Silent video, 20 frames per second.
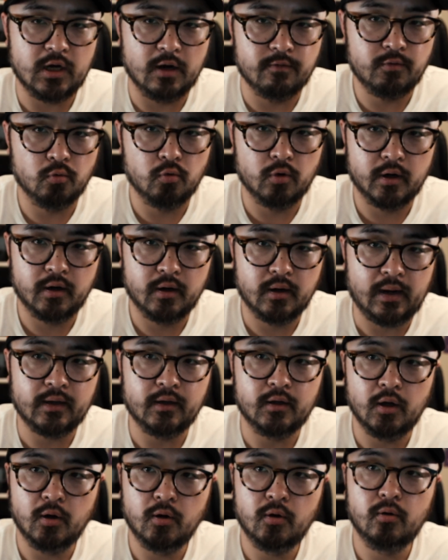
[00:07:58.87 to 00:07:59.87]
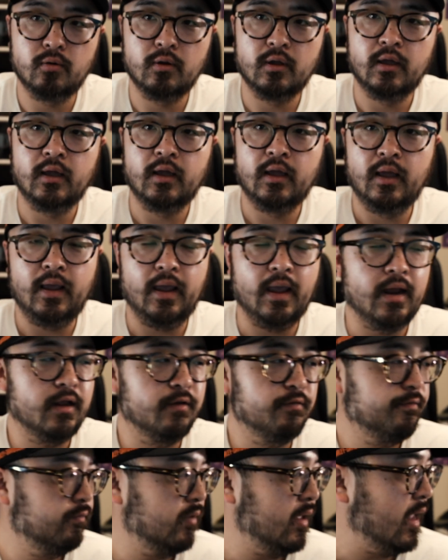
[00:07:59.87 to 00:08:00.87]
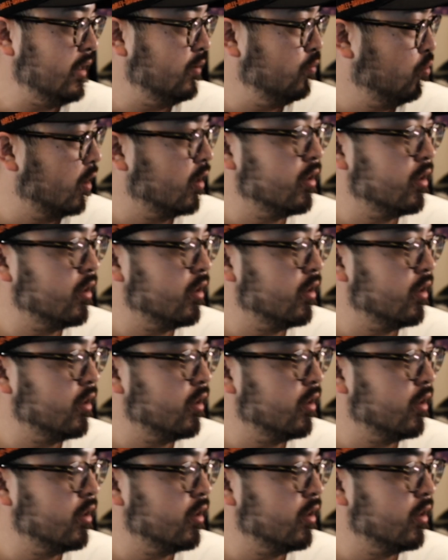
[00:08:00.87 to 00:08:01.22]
everywhere I go, and if any one of